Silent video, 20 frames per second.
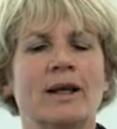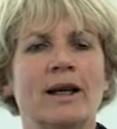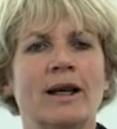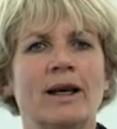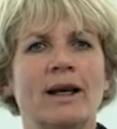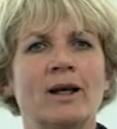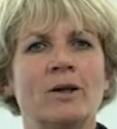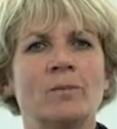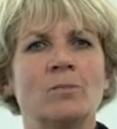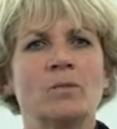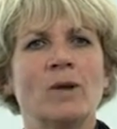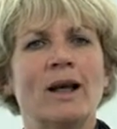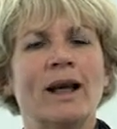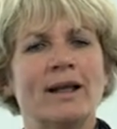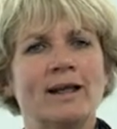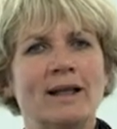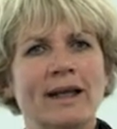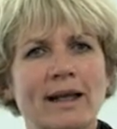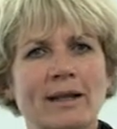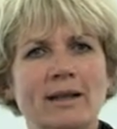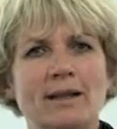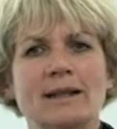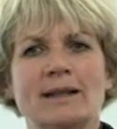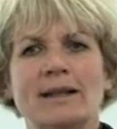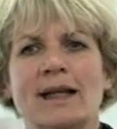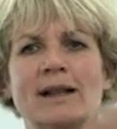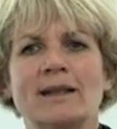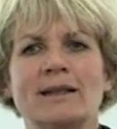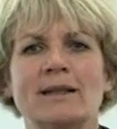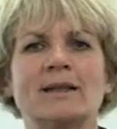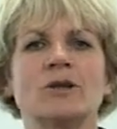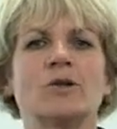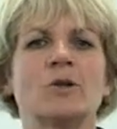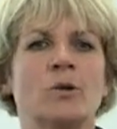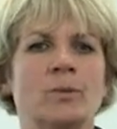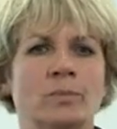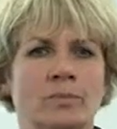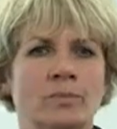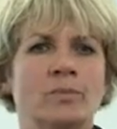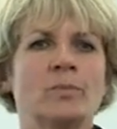and let the
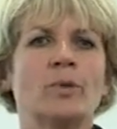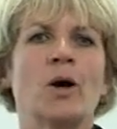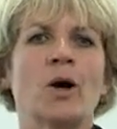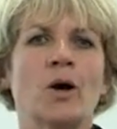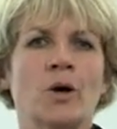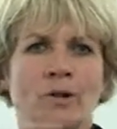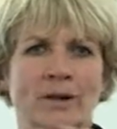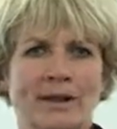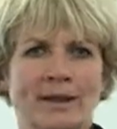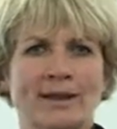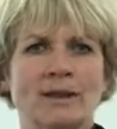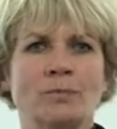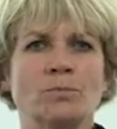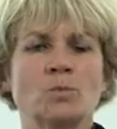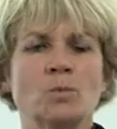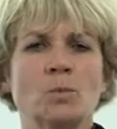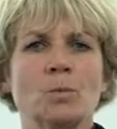sandstorm pass.